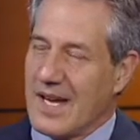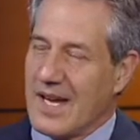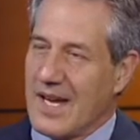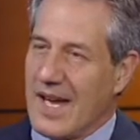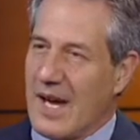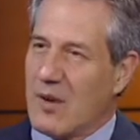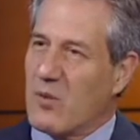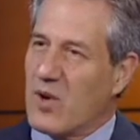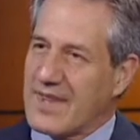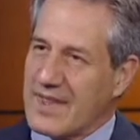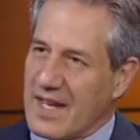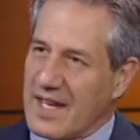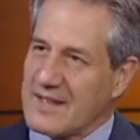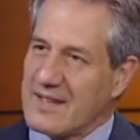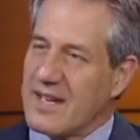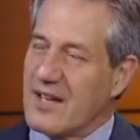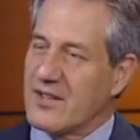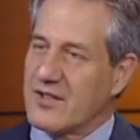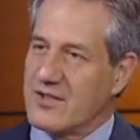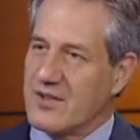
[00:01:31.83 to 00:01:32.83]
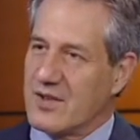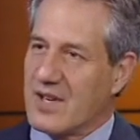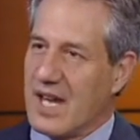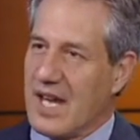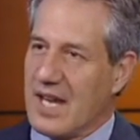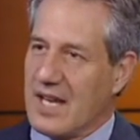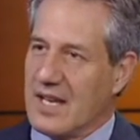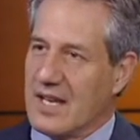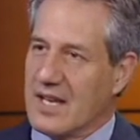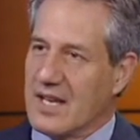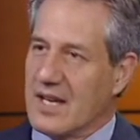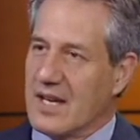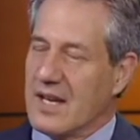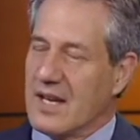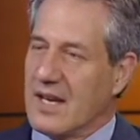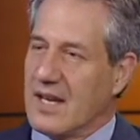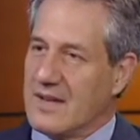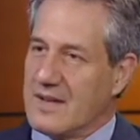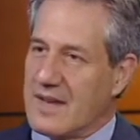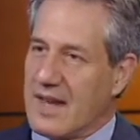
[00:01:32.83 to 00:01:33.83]
And what that tells you, Ken,
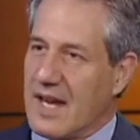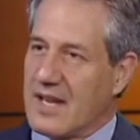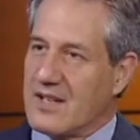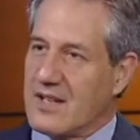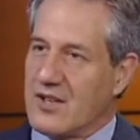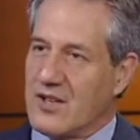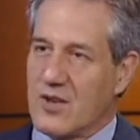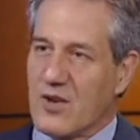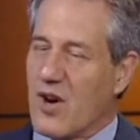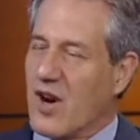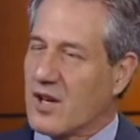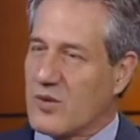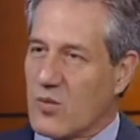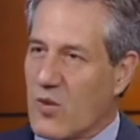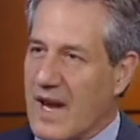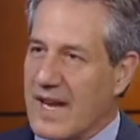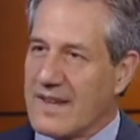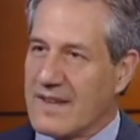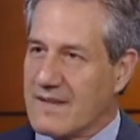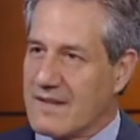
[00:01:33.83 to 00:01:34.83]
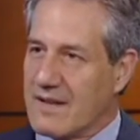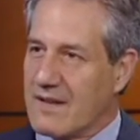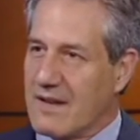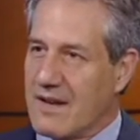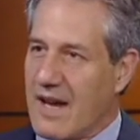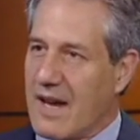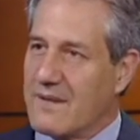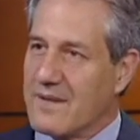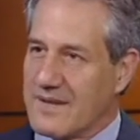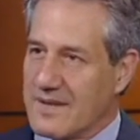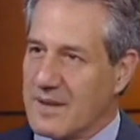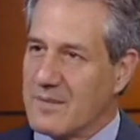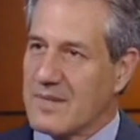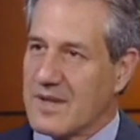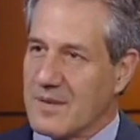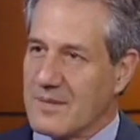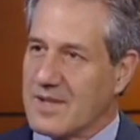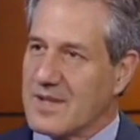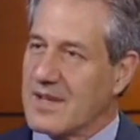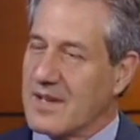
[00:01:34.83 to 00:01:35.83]
is that you can't wait until you have
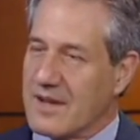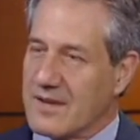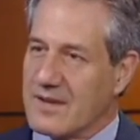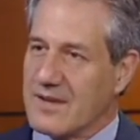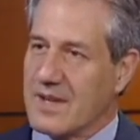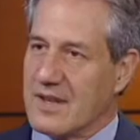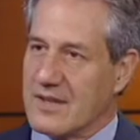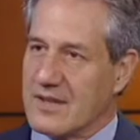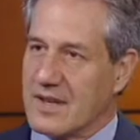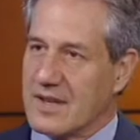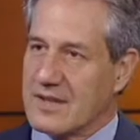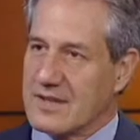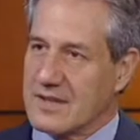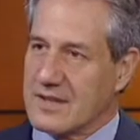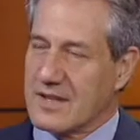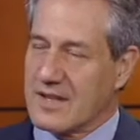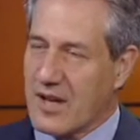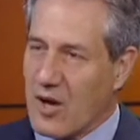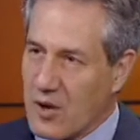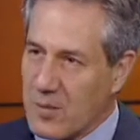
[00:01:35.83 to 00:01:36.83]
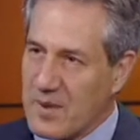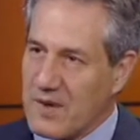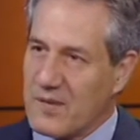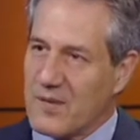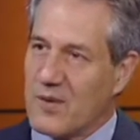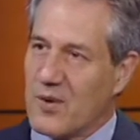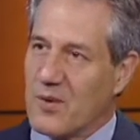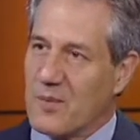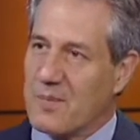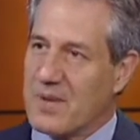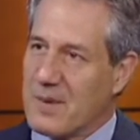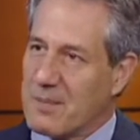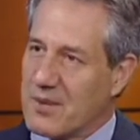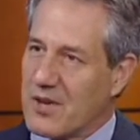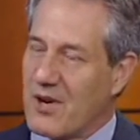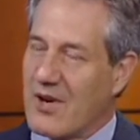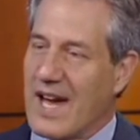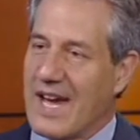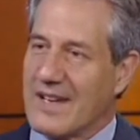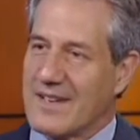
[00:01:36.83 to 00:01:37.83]
symptoms to go see the doctor. Go before, be
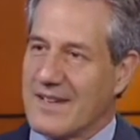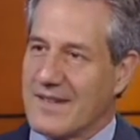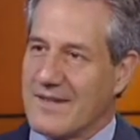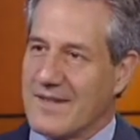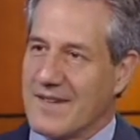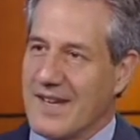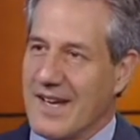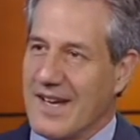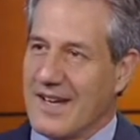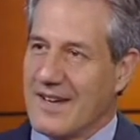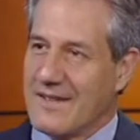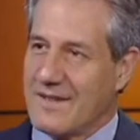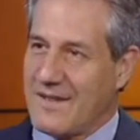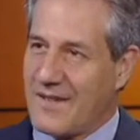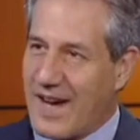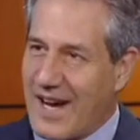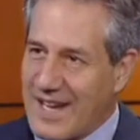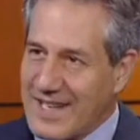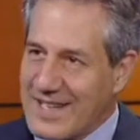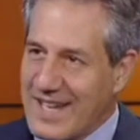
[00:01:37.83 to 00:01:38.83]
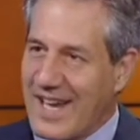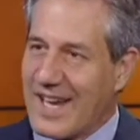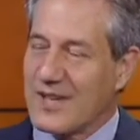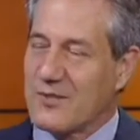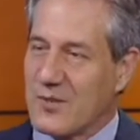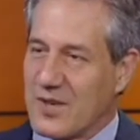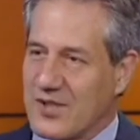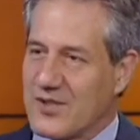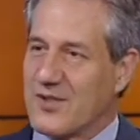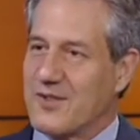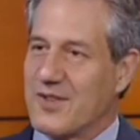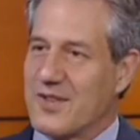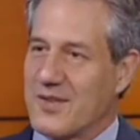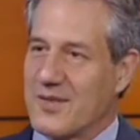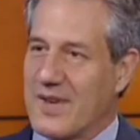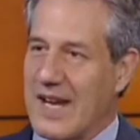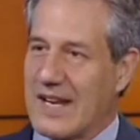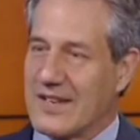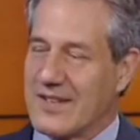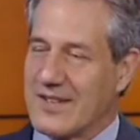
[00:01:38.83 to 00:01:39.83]
proactive. Find out what your risk
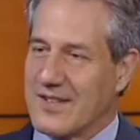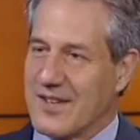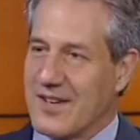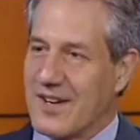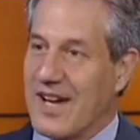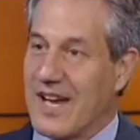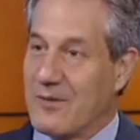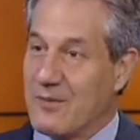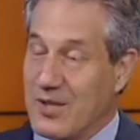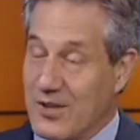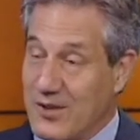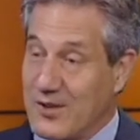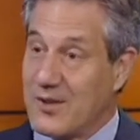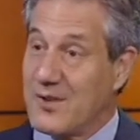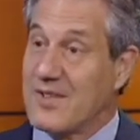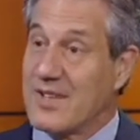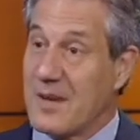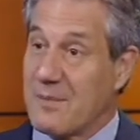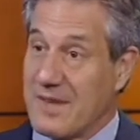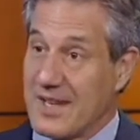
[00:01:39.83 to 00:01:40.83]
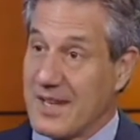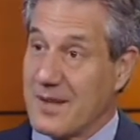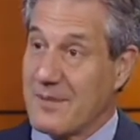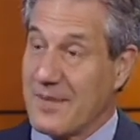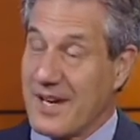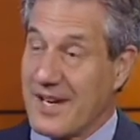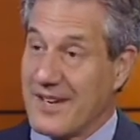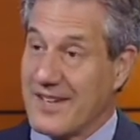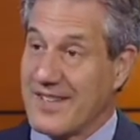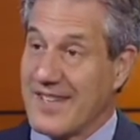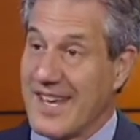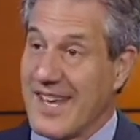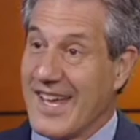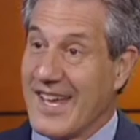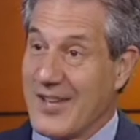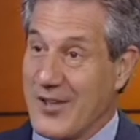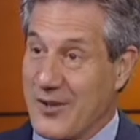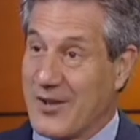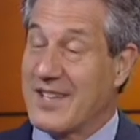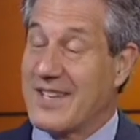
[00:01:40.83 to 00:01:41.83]
factors are, and when you do something about it,
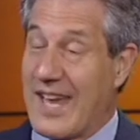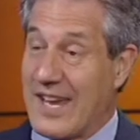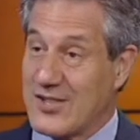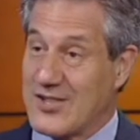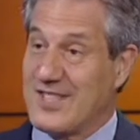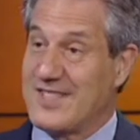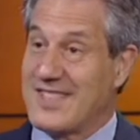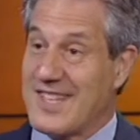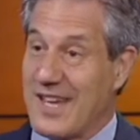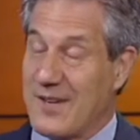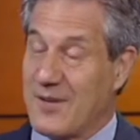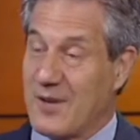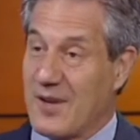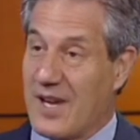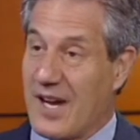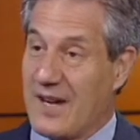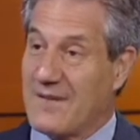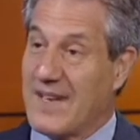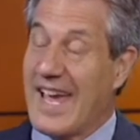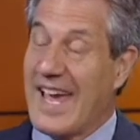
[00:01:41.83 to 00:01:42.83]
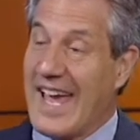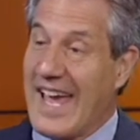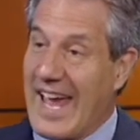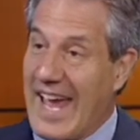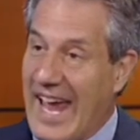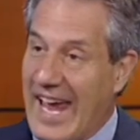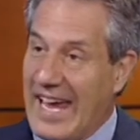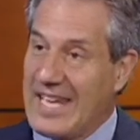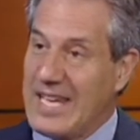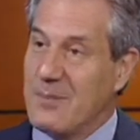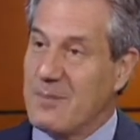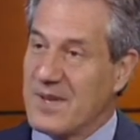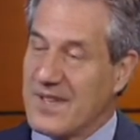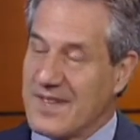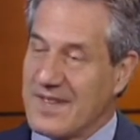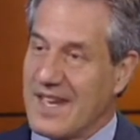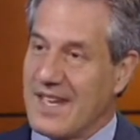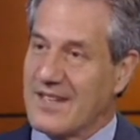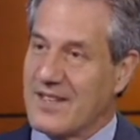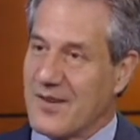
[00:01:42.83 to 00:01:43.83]
you can actually save your life.
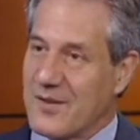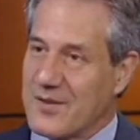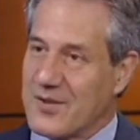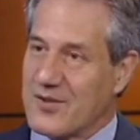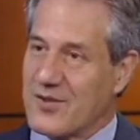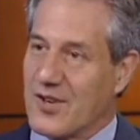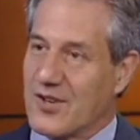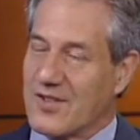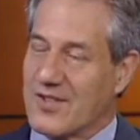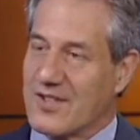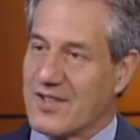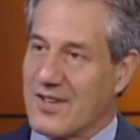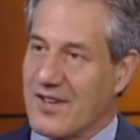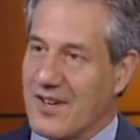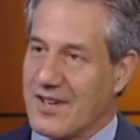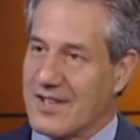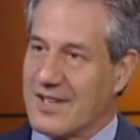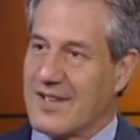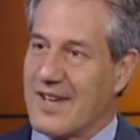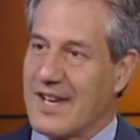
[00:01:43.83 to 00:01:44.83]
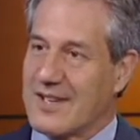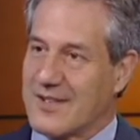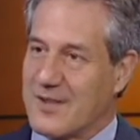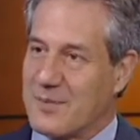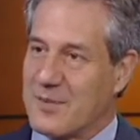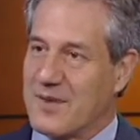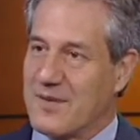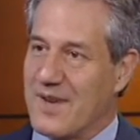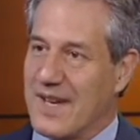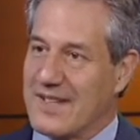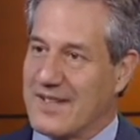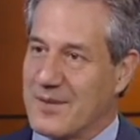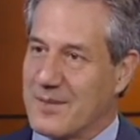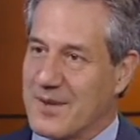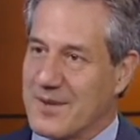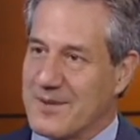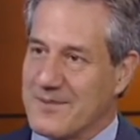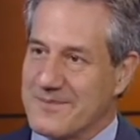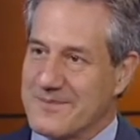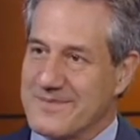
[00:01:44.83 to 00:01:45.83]
80% of strokes and heart attacks are
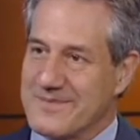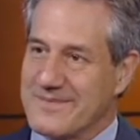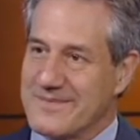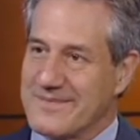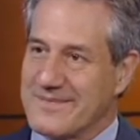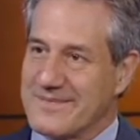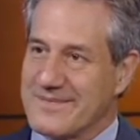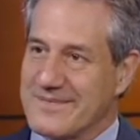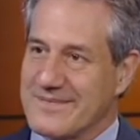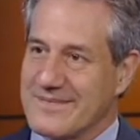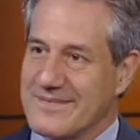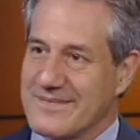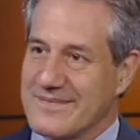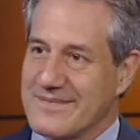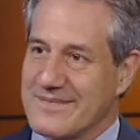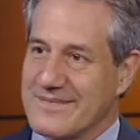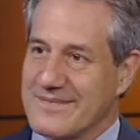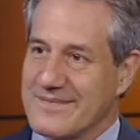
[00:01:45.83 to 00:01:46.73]
preventable. Give me some of those symptoms.